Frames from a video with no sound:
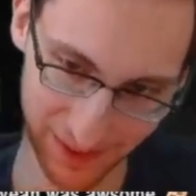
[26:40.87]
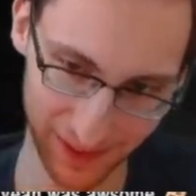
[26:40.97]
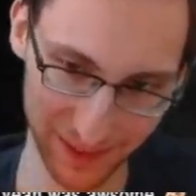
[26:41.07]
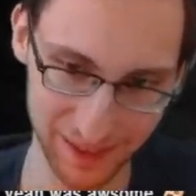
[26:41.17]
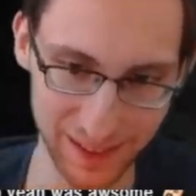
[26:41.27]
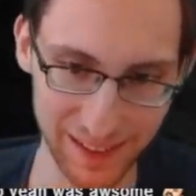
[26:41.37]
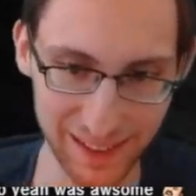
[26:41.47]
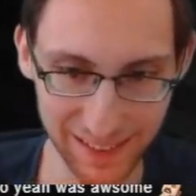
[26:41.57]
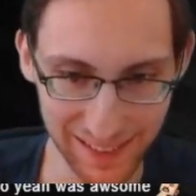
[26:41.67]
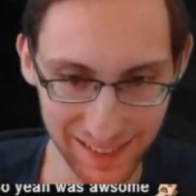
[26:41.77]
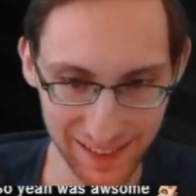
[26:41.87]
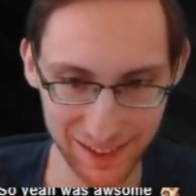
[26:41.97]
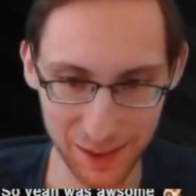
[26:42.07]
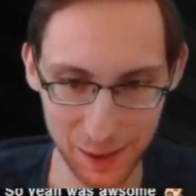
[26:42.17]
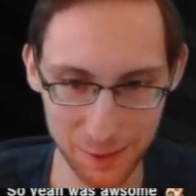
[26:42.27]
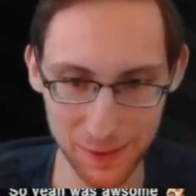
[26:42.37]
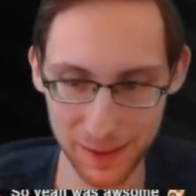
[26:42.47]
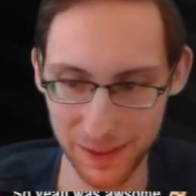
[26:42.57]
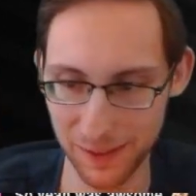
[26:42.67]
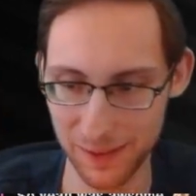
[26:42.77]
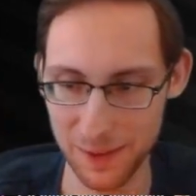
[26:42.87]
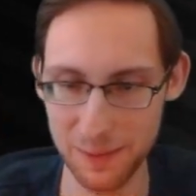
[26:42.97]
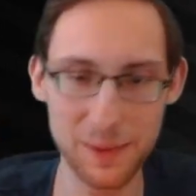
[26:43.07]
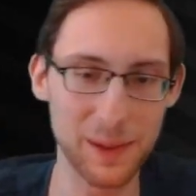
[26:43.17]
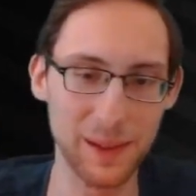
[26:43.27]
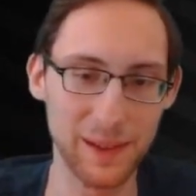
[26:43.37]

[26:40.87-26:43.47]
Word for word: honestly. They're so fucking stupid.